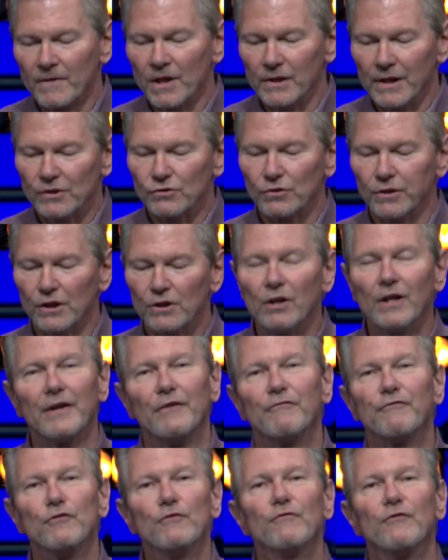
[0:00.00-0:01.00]
Let's look at a
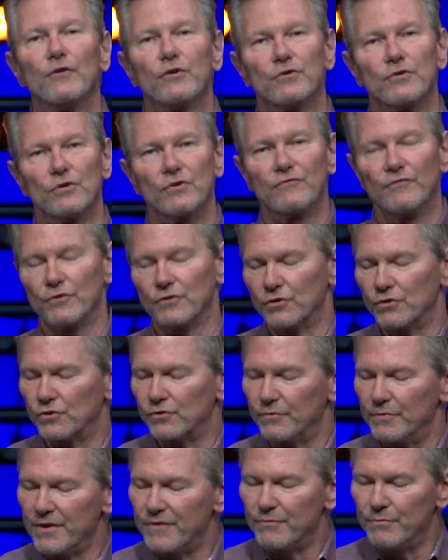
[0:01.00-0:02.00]
few verses, verses
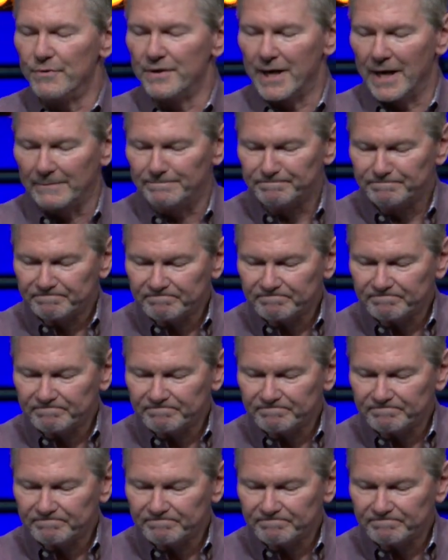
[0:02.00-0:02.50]
3 through 9.